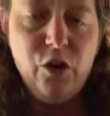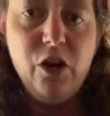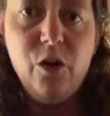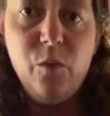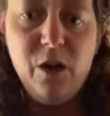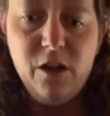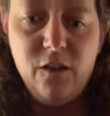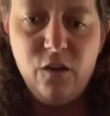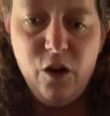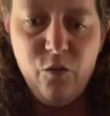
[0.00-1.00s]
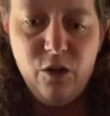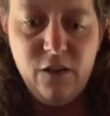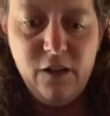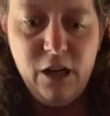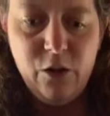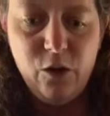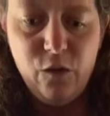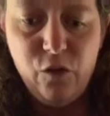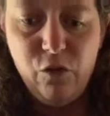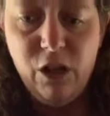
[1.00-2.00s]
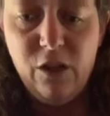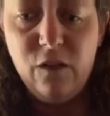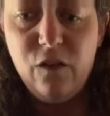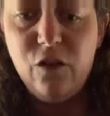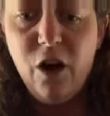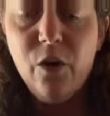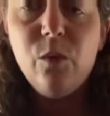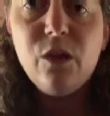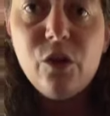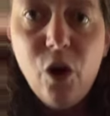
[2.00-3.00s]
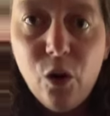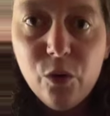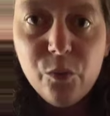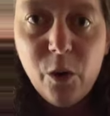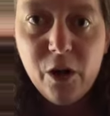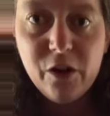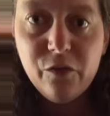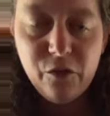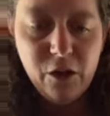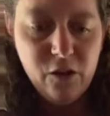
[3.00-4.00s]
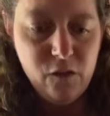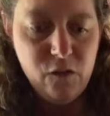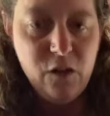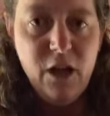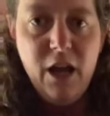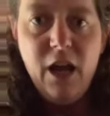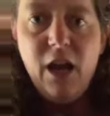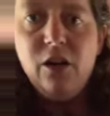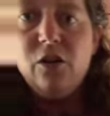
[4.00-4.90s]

you're going to want to start rinsing out your screen. Start with cold water first, and